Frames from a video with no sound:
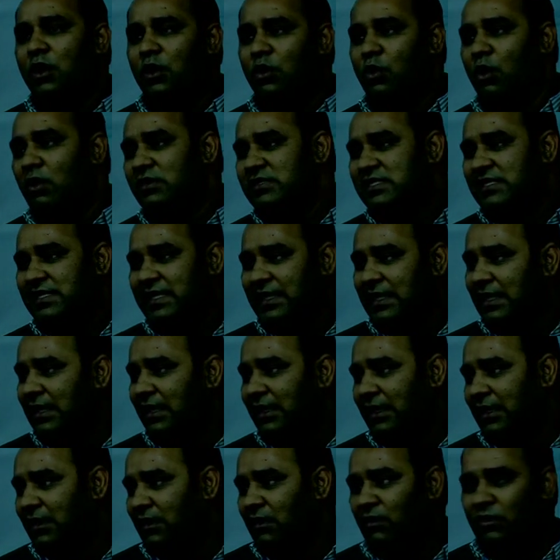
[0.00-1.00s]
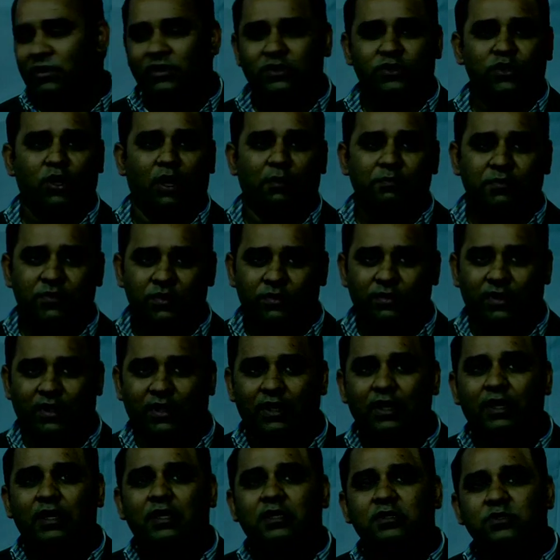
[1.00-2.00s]
constantly on top
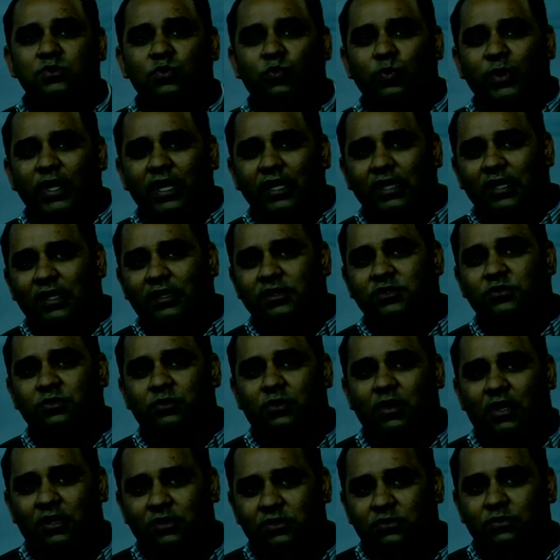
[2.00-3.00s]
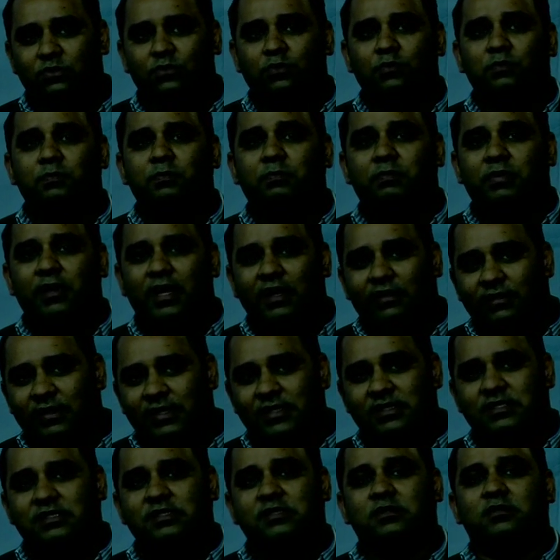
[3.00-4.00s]
3. So Vienna, Toronto,
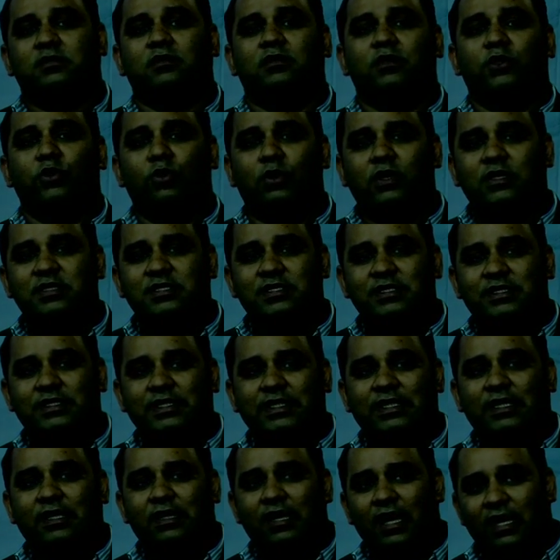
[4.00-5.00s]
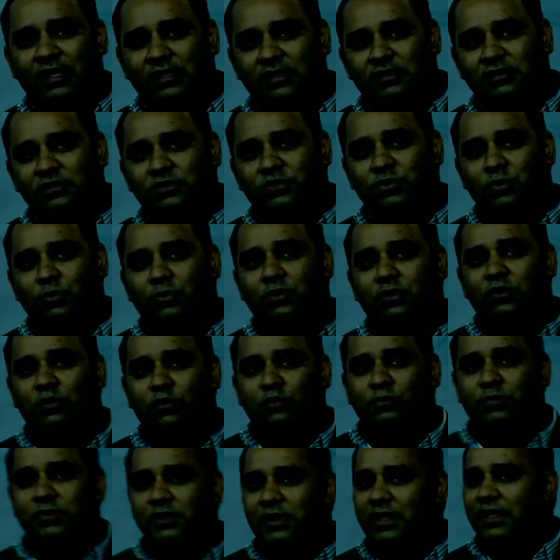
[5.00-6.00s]
Paris, New York City, London,
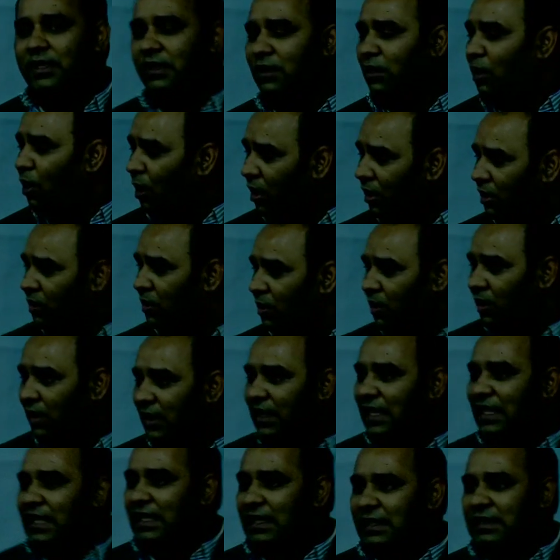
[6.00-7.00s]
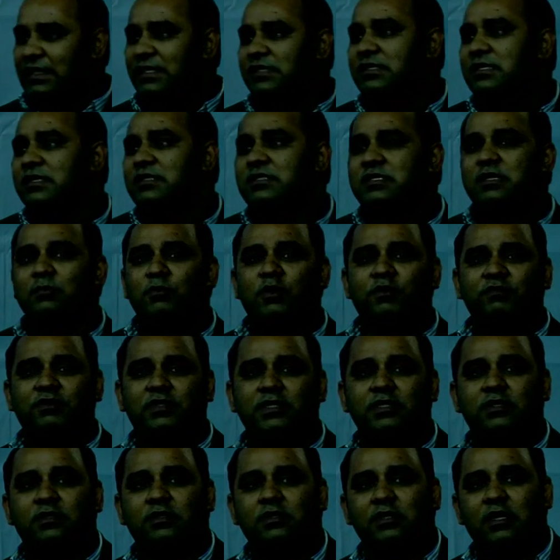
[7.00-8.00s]
Tokyo, Berlin, Hong Kong, these are some of
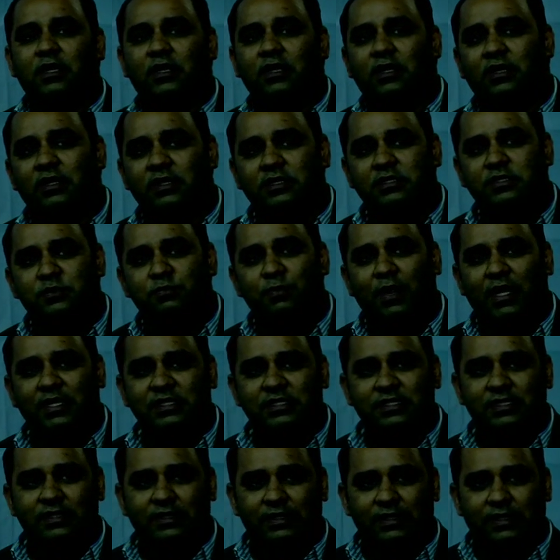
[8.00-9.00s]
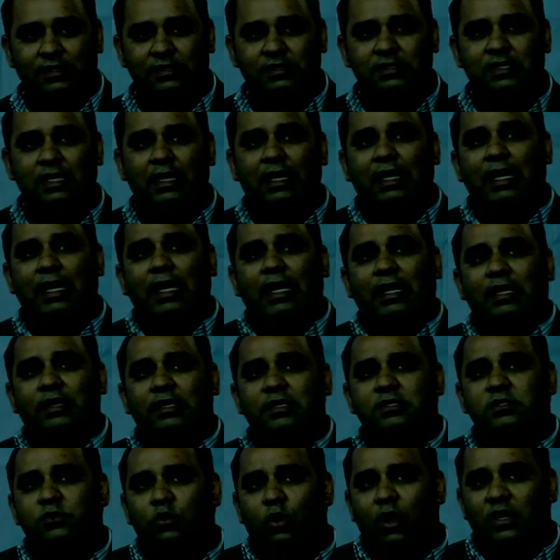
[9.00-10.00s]
the smart cities.
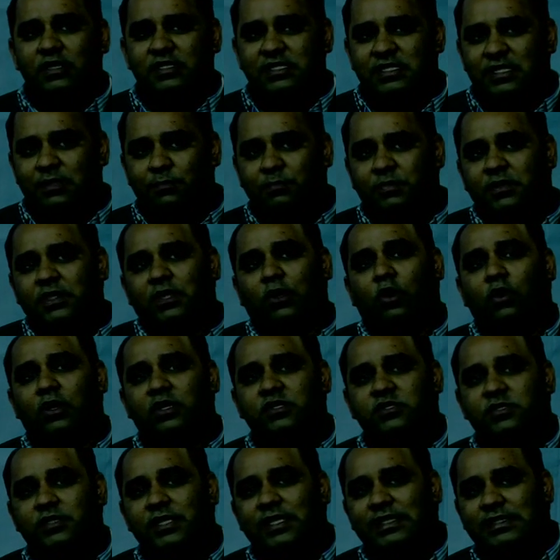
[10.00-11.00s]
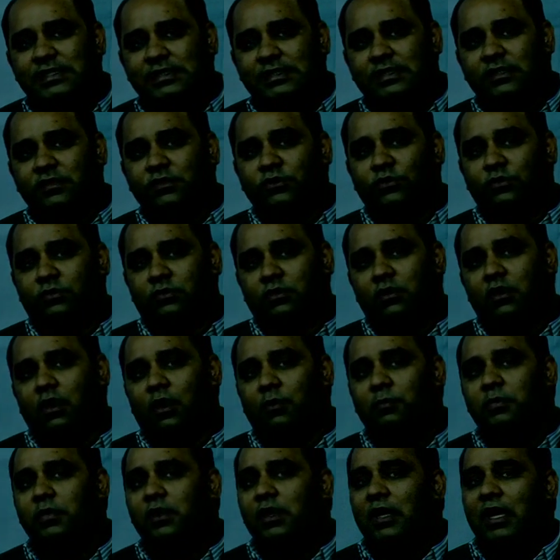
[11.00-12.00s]
This concept originated in
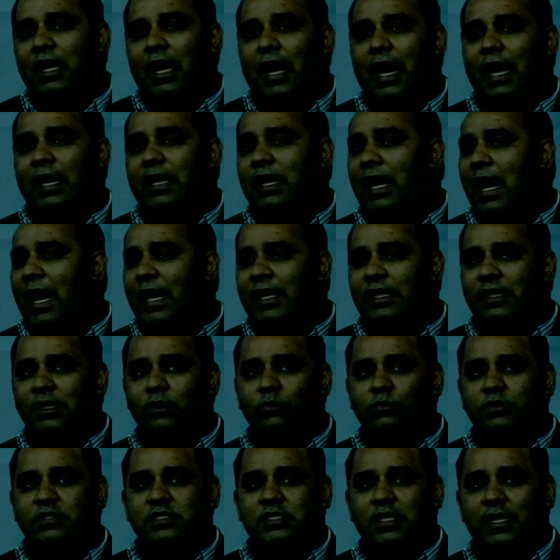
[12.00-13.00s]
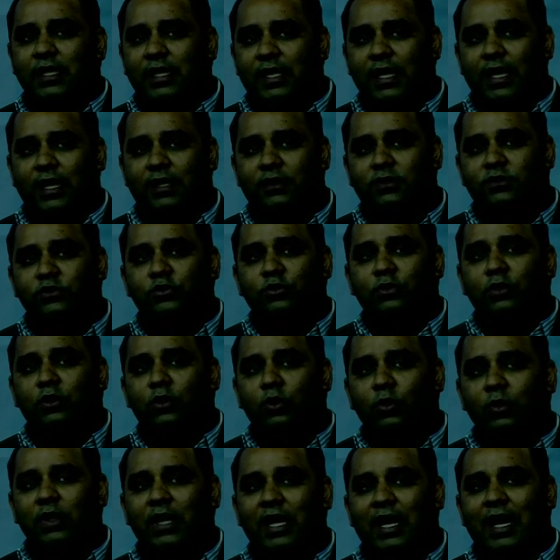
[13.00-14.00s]
Europe, and idea was again to
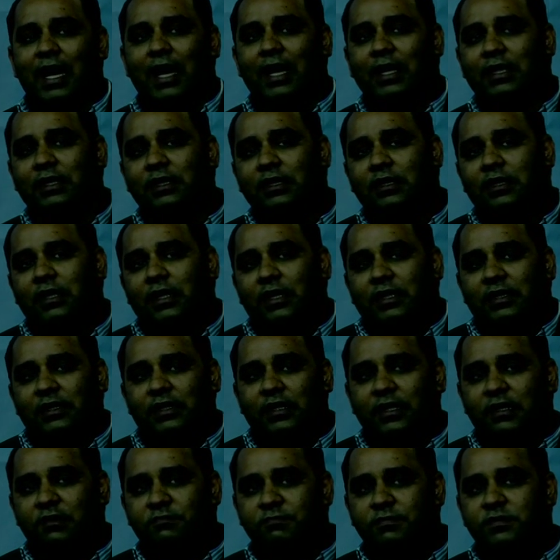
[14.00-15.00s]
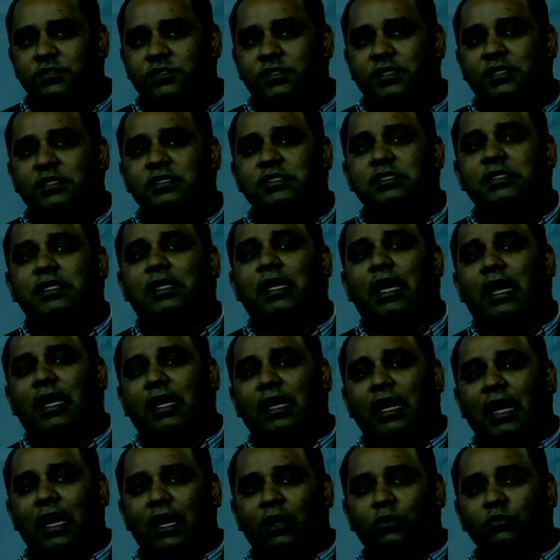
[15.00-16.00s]
look at the efficiency
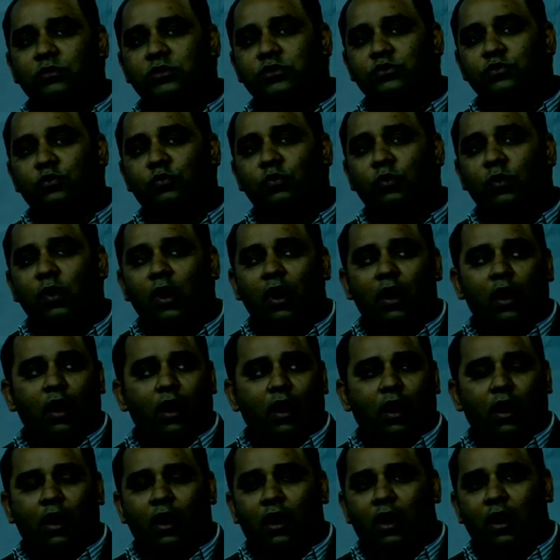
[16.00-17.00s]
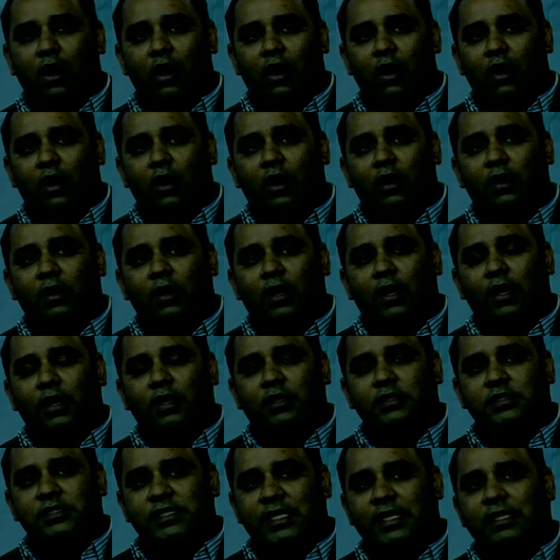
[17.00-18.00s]
and how to
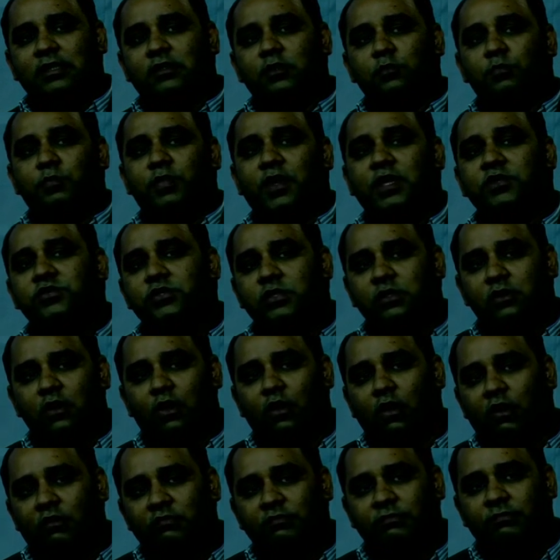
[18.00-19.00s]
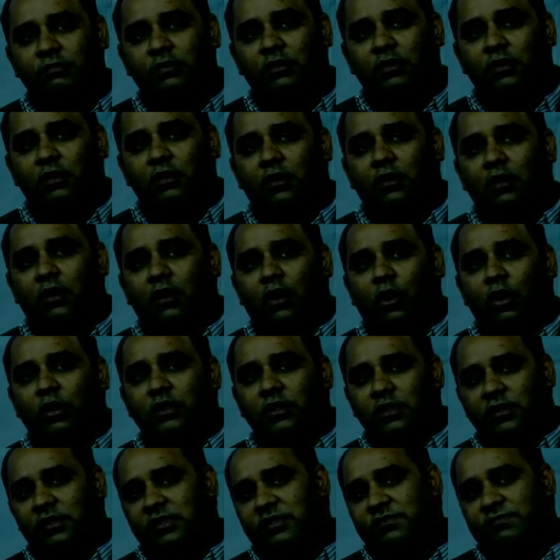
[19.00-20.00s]
take the pressure off
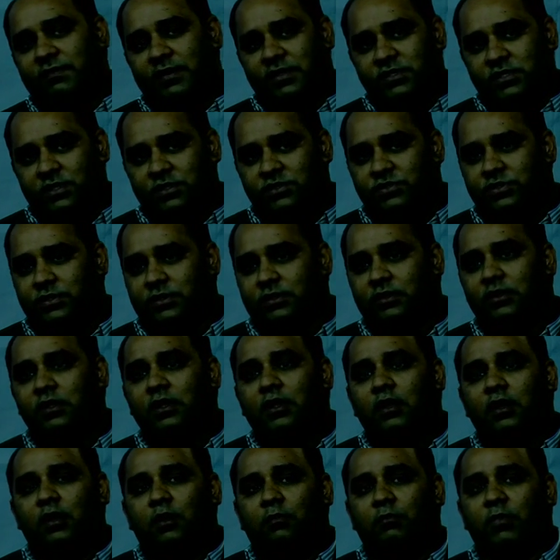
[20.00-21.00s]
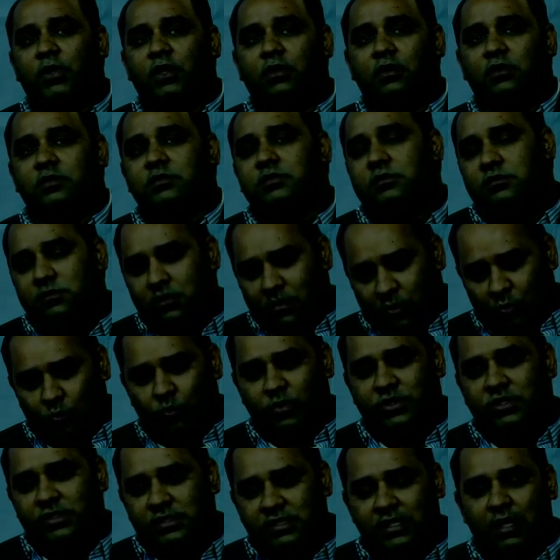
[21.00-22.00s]
on the infrastructure
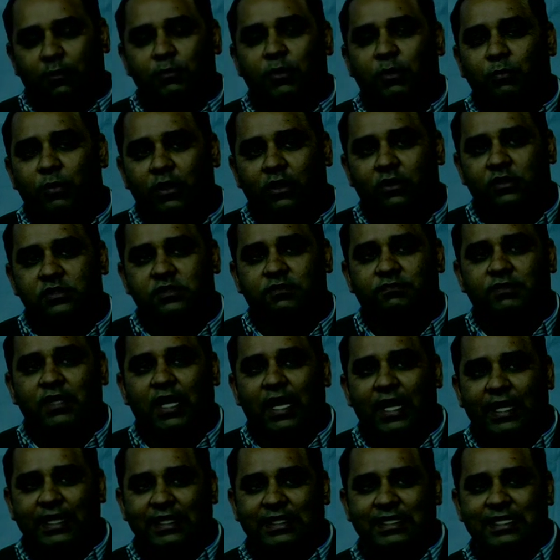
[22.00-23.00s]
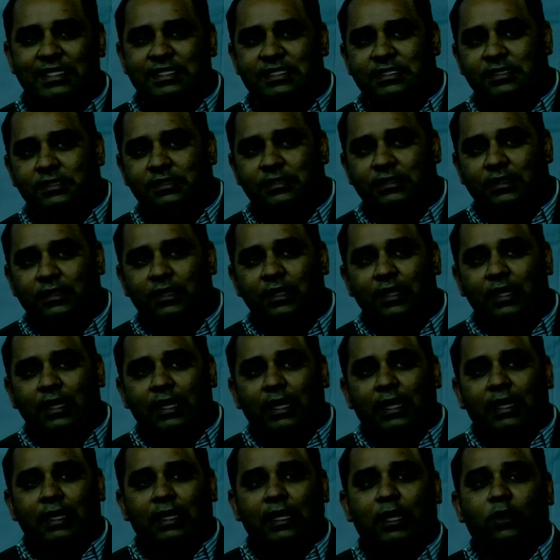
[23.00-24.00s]
which is coming because of the high density.
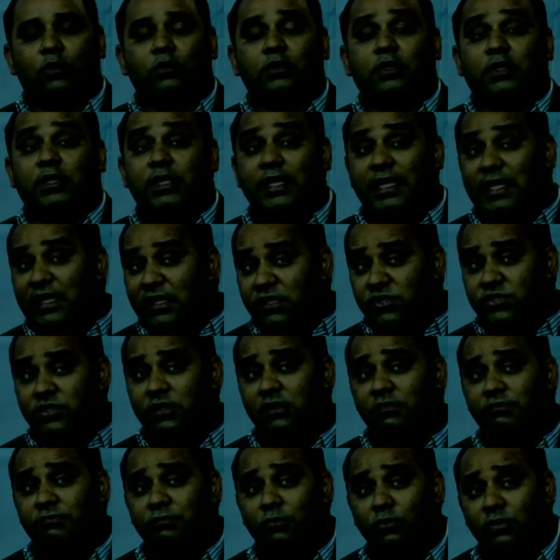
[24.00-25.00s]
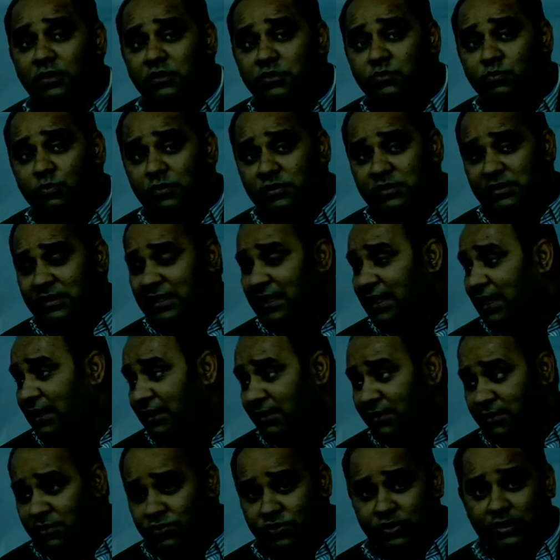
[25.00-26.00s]
Now, the initial focus was on
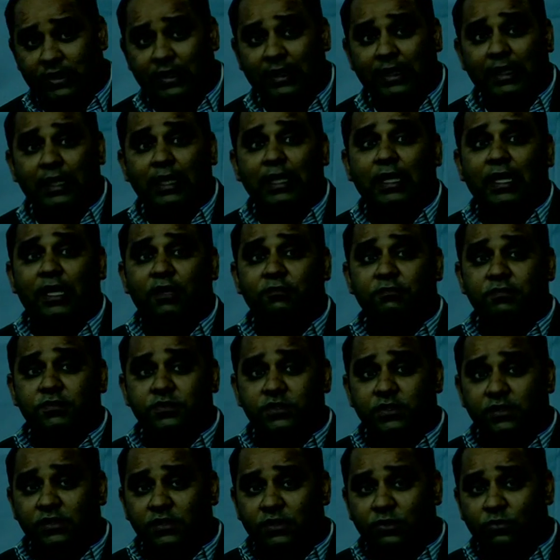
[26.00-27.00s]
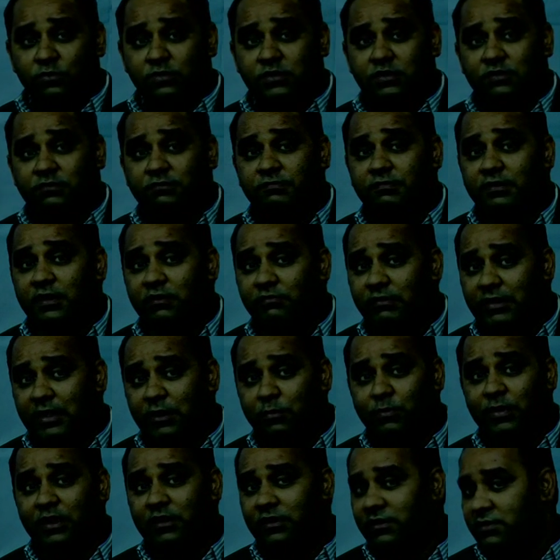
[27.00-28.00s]
energy, efficient use of
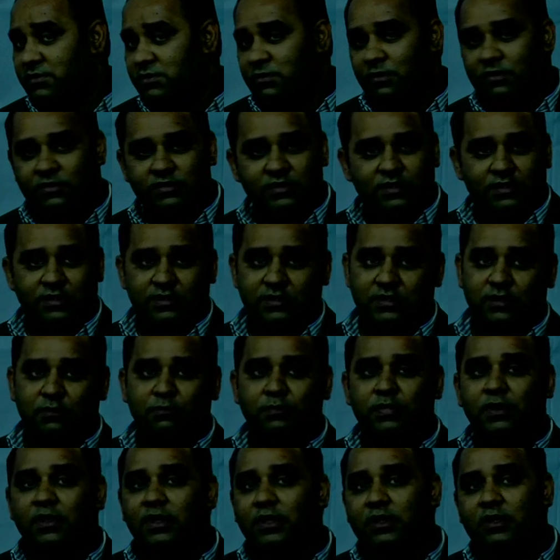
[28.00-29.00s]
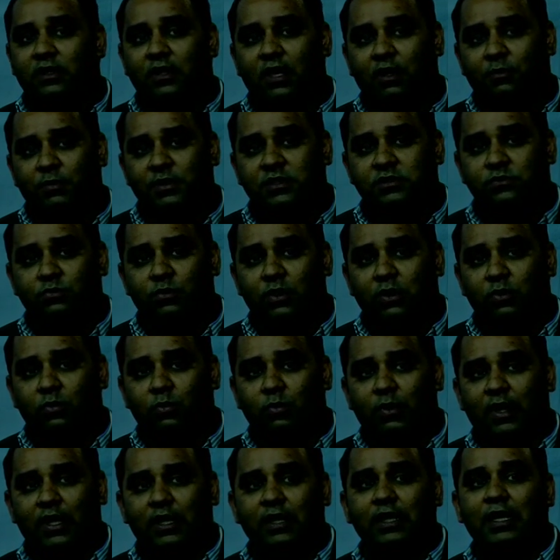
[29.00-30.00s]
available resources, simple economics
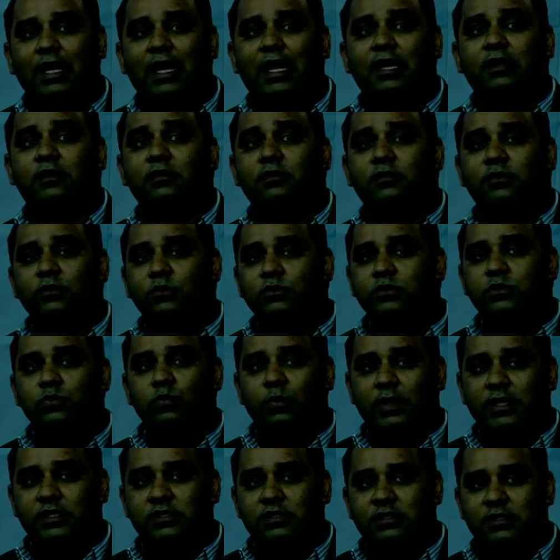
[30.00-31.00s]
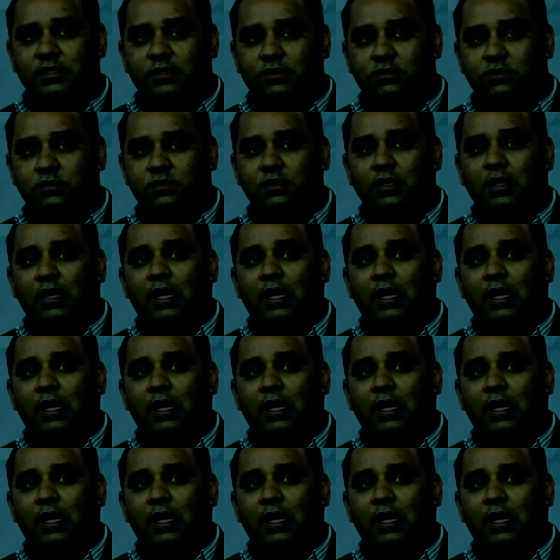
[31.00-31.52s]
101, and reduce wastage.